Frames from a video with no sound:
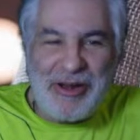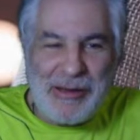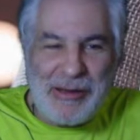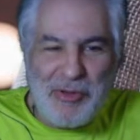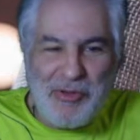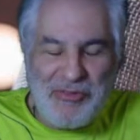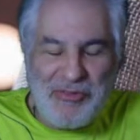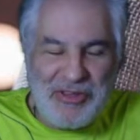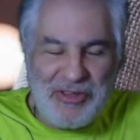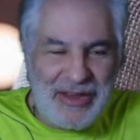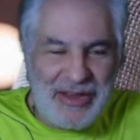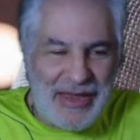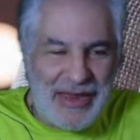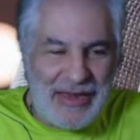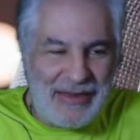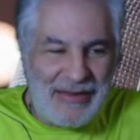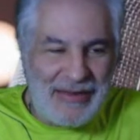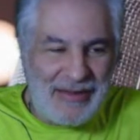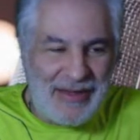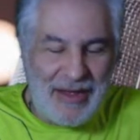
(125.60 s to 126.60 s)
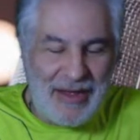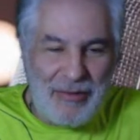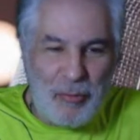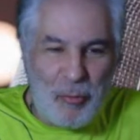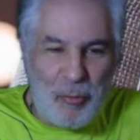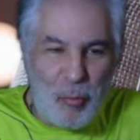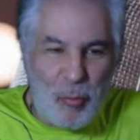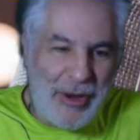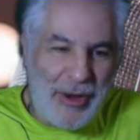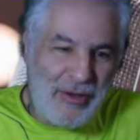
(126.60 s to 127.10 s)
in music, and
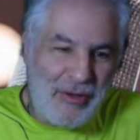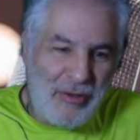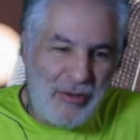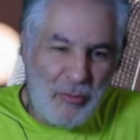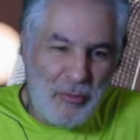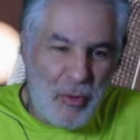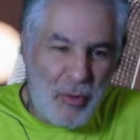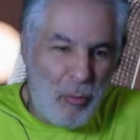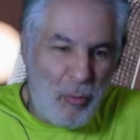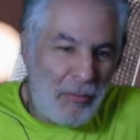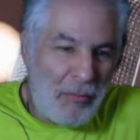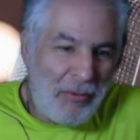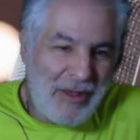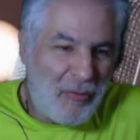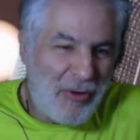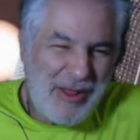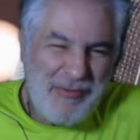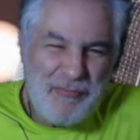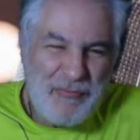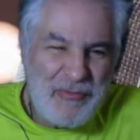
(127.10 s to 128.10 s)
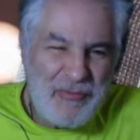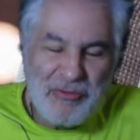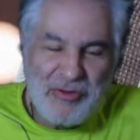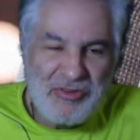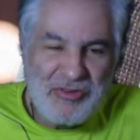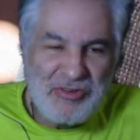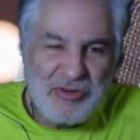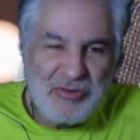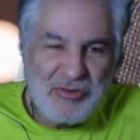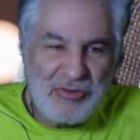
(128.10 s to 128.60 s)
what
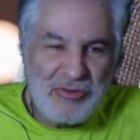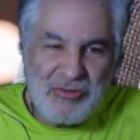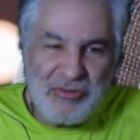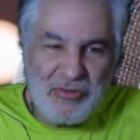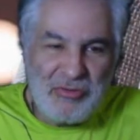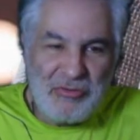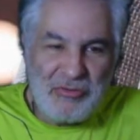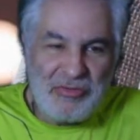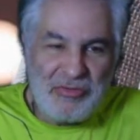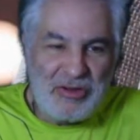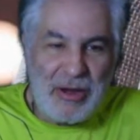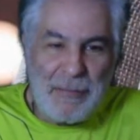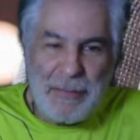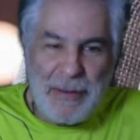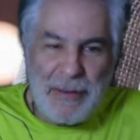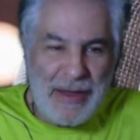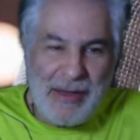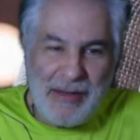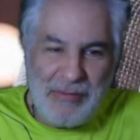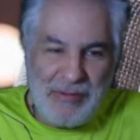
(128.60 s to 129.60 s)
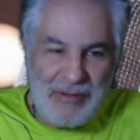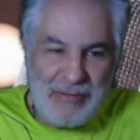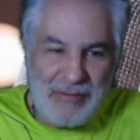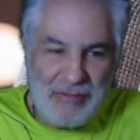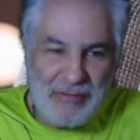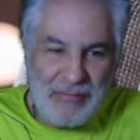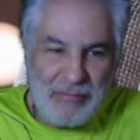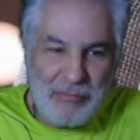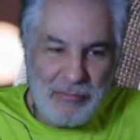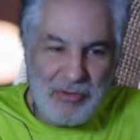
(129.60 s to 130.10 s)
influenced you to start playing
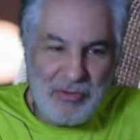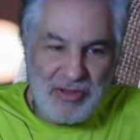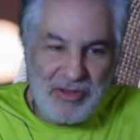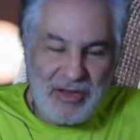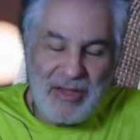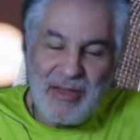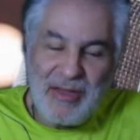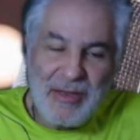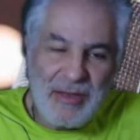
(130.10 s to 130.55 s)
music.